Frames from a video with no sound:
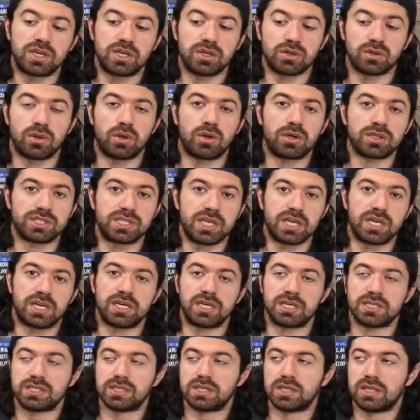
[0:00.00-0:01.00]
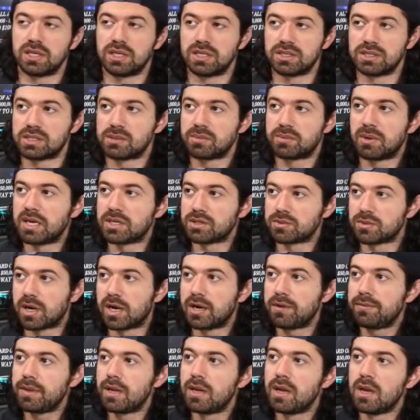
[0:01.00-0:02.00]
your long-standingness in the, in the space,
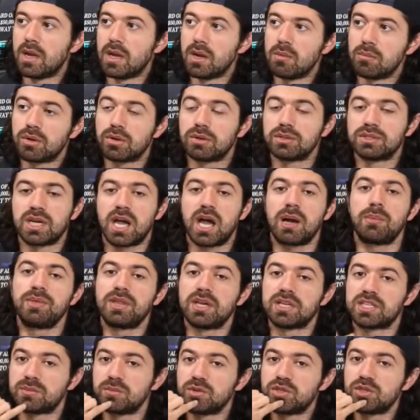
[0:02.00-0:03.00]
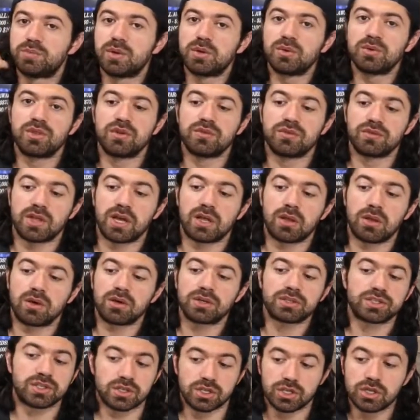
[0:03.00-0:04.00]
right? But on top of that, somebody who's been with you for that
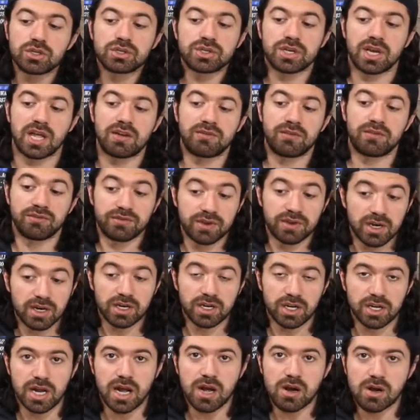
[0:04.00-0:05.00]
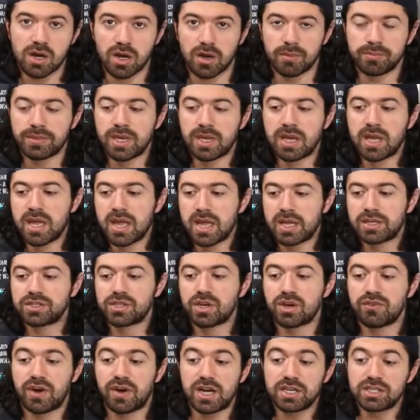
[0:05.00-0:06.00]
long is gonna usually have a very good outcome. And
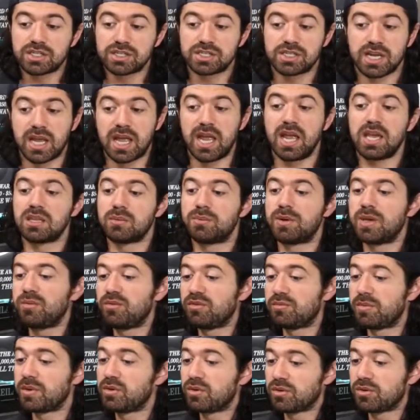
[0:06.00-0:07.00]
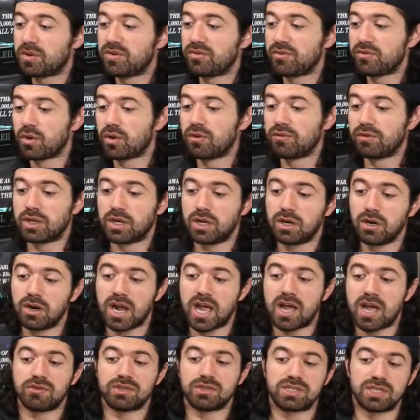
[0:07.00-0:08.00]
so if I just say, hey, the people who've been with me for over a year
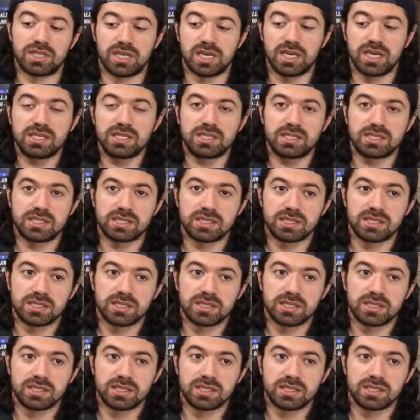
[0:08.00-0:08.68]
average this,